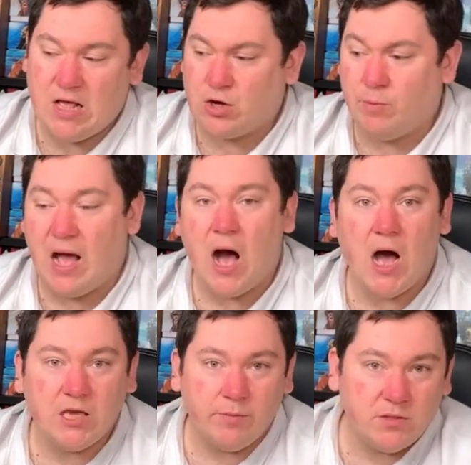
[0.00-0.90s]
It could be
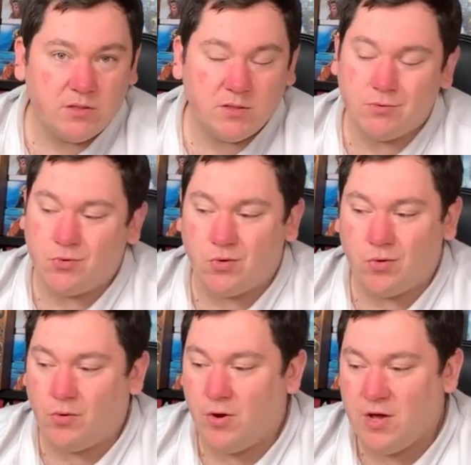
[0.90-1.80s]
arguments
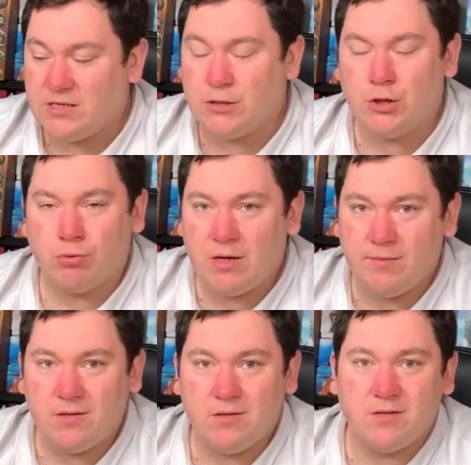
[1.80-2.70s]
or
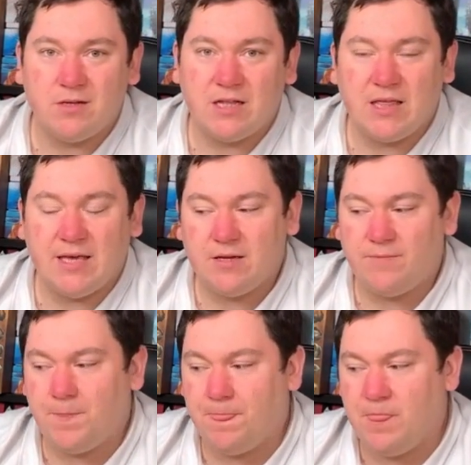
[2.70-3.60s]
disagreements, and I think
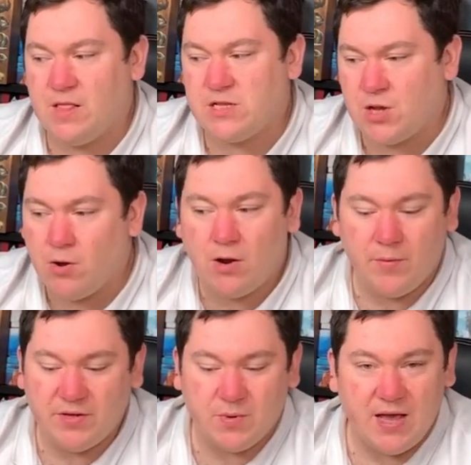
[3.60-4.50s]
solo
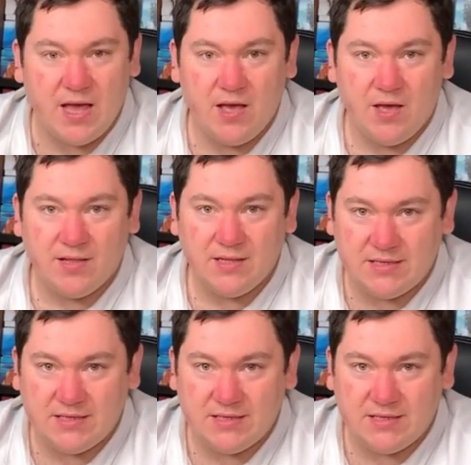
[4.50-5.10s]
is where this